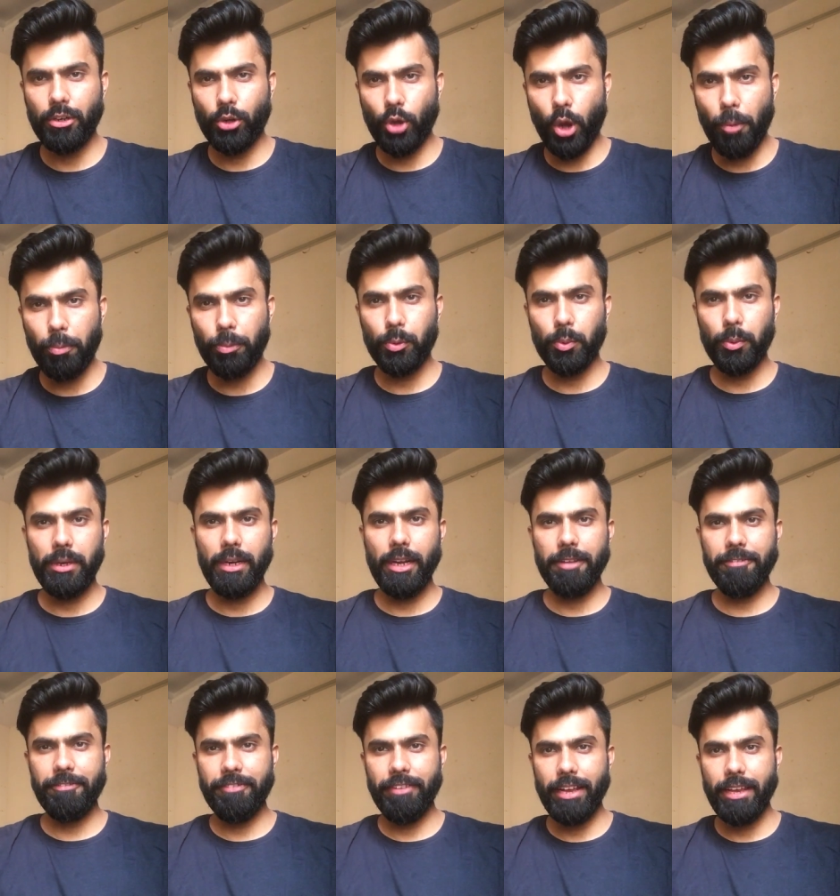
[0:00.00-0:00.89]
top
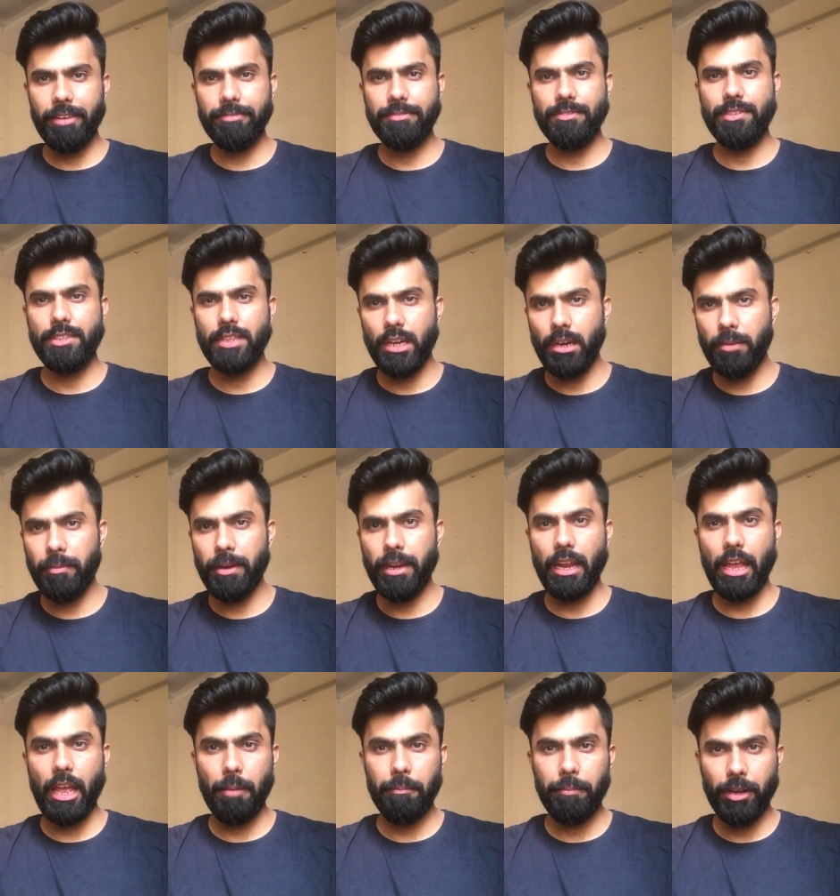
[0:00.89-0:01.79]
twenty-five
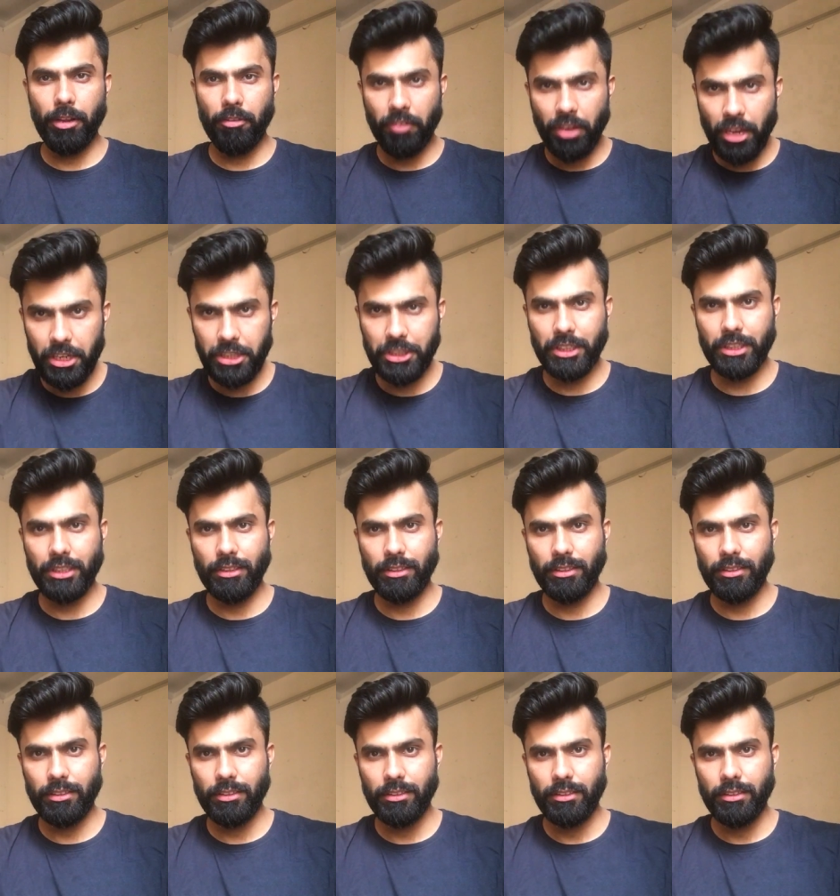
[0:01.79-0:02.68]
German
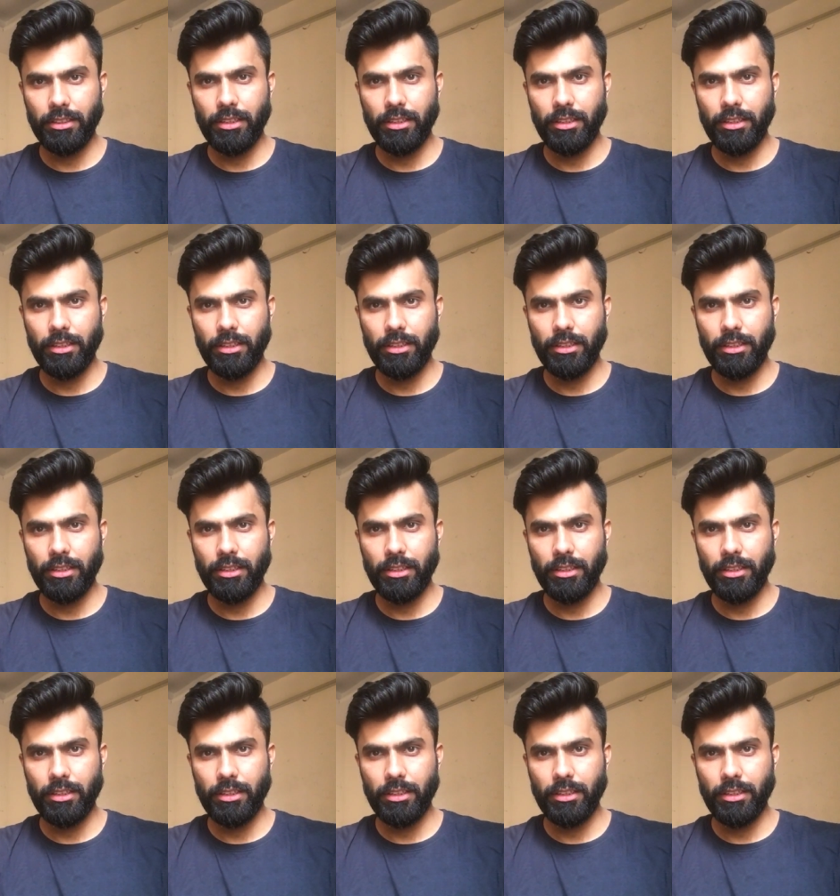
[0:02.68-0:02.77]
abbreviations.